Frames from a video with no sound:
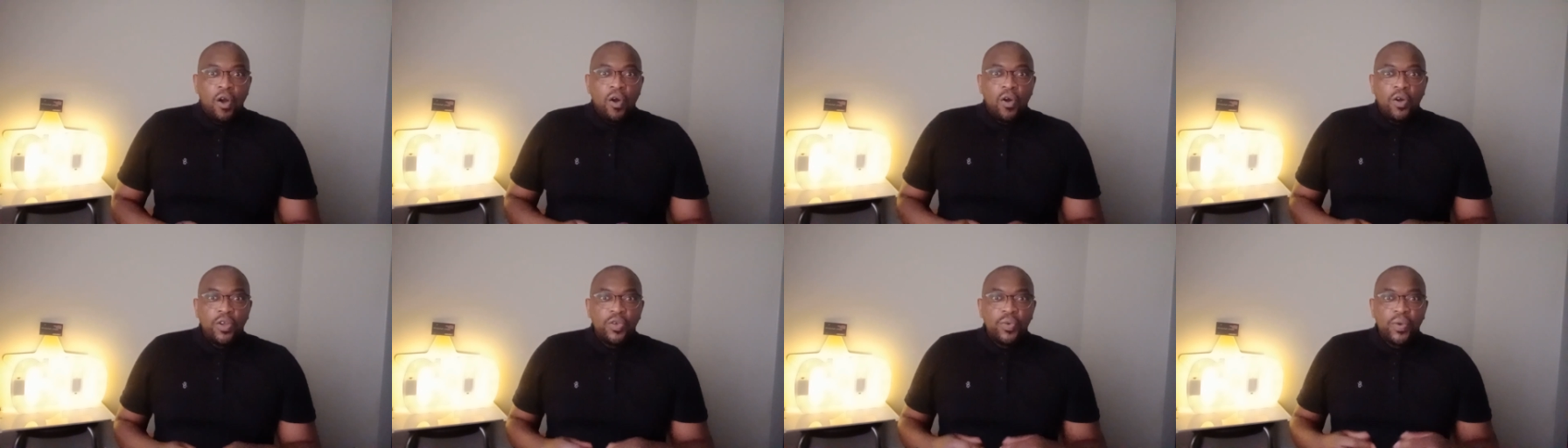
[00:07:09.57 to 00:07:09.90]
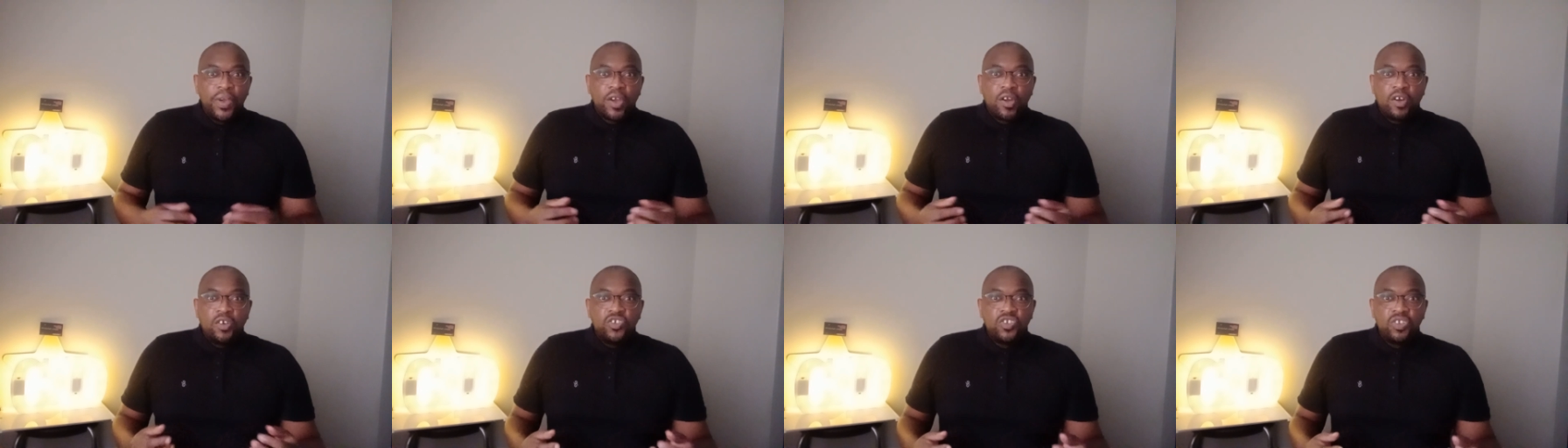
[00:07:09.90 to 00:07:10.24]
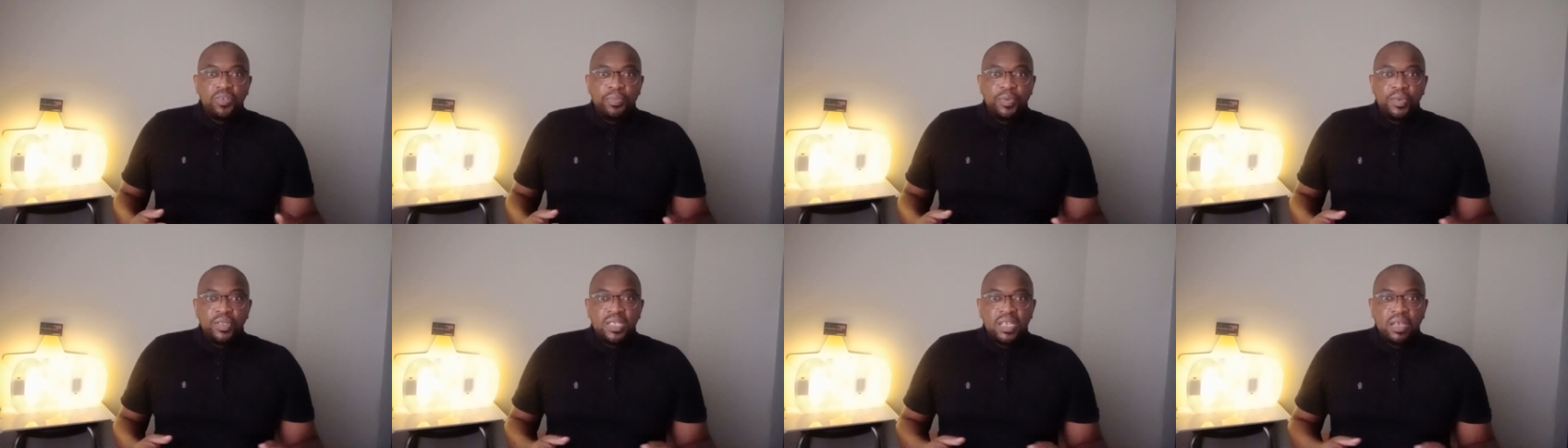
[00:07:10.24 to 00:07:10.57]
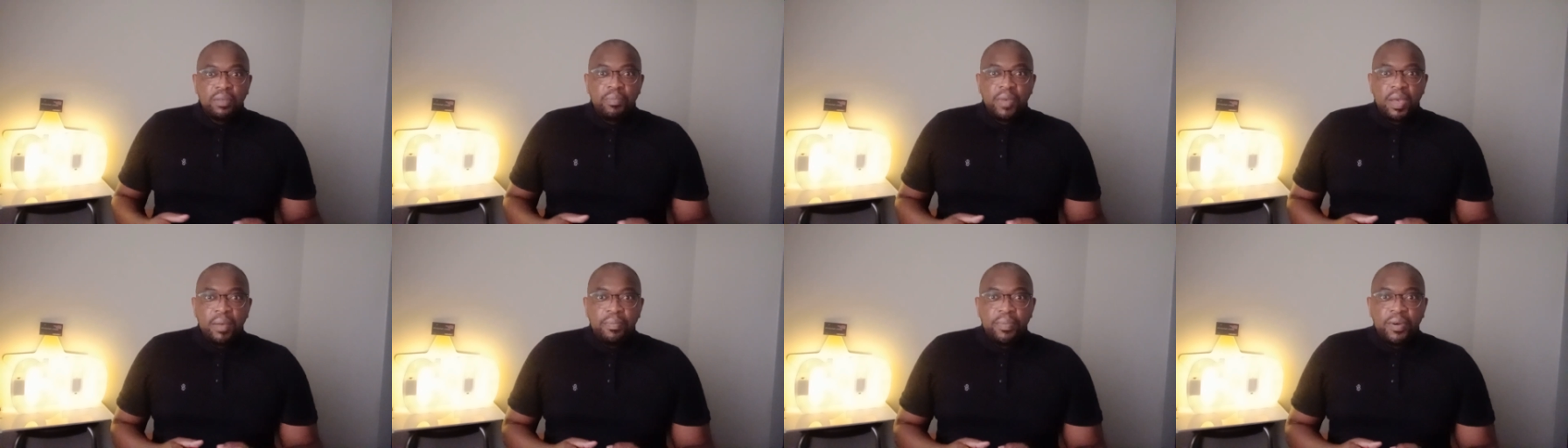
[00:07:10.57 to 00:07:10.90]
or you are a
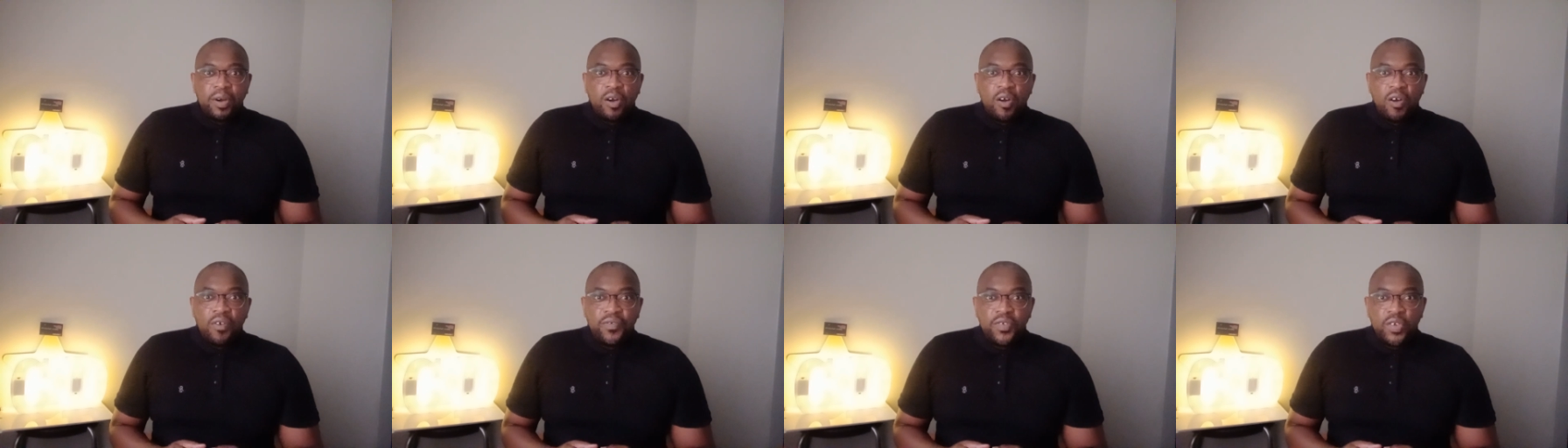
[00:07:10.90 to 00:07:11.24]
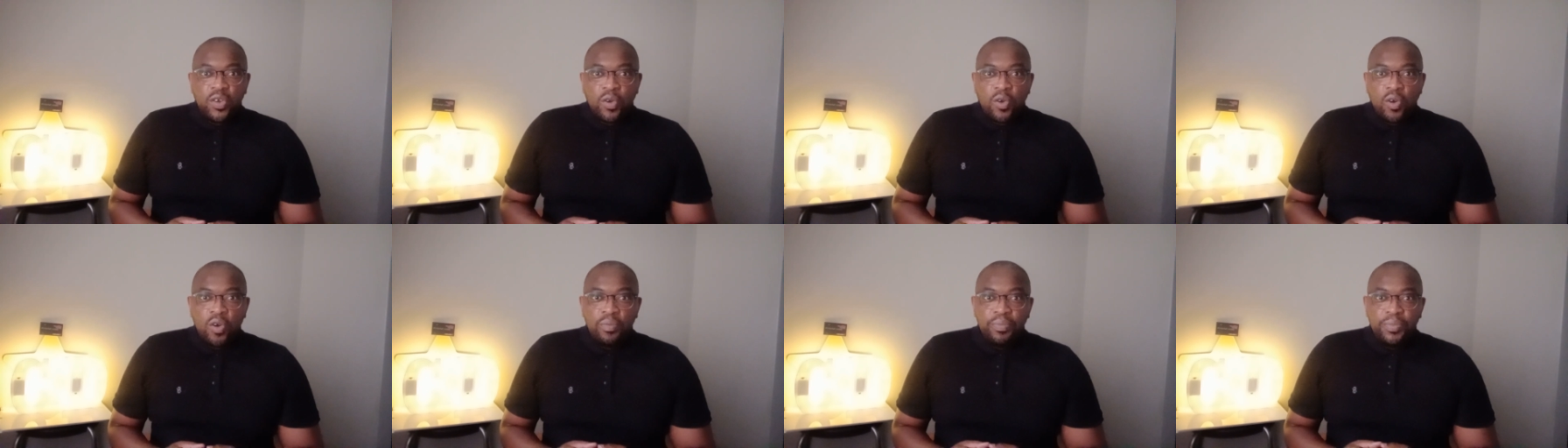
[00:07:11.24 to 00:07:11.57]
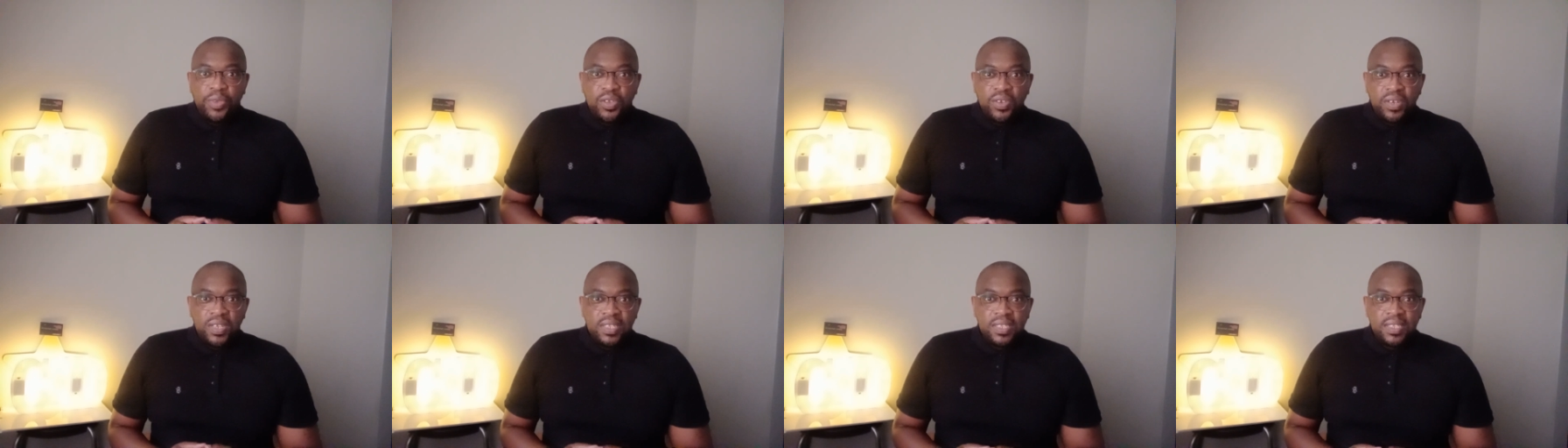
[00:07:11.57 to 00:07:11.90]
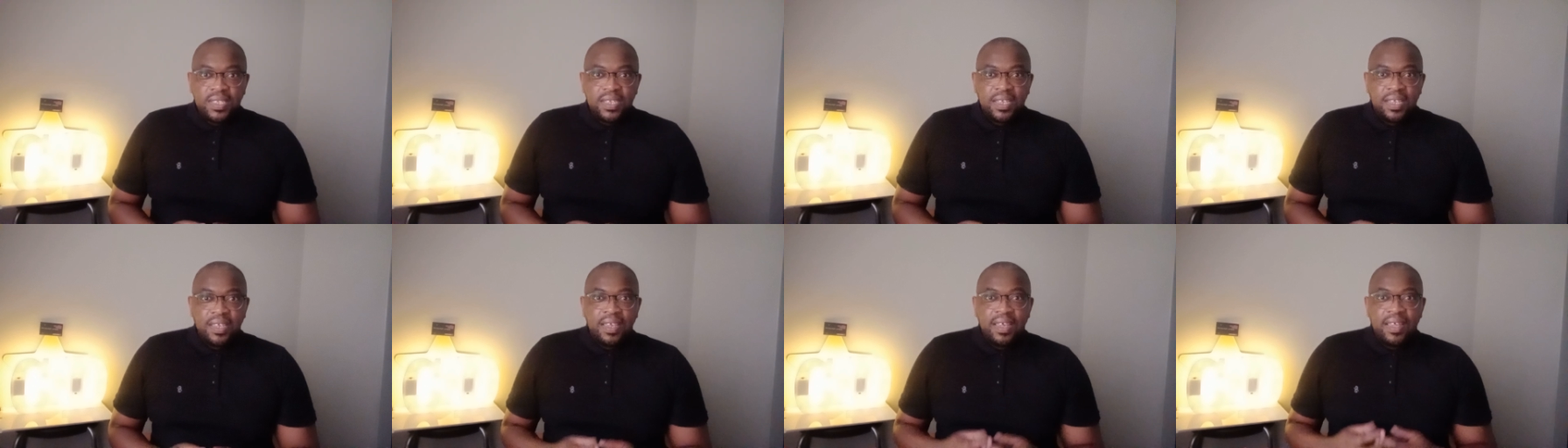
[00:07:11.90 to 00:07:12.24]
contributing member of your
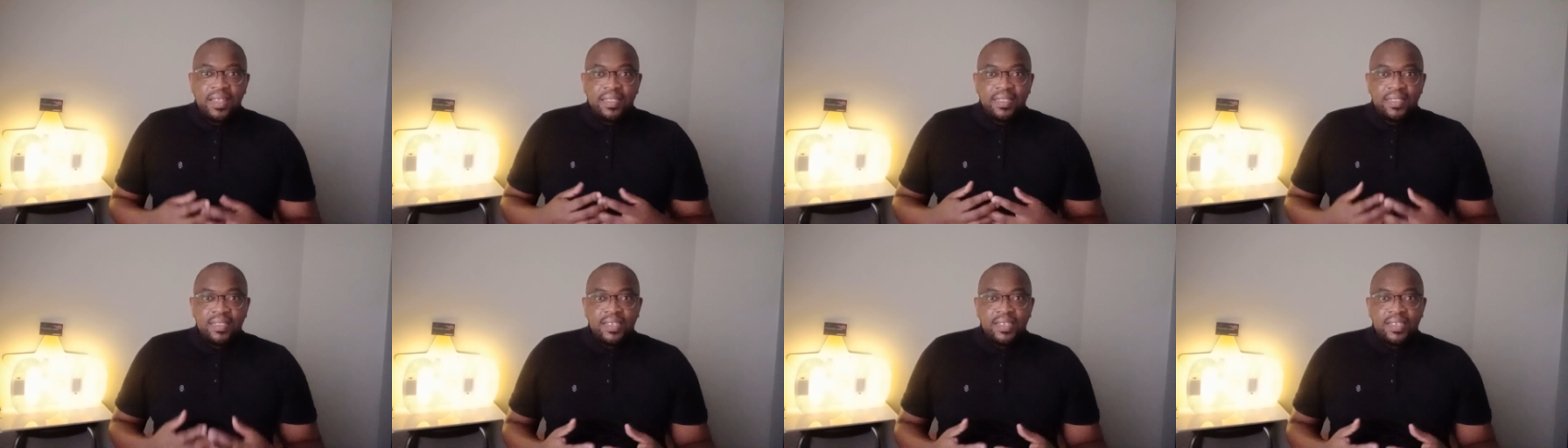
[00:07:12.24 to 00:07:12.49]
community, uh,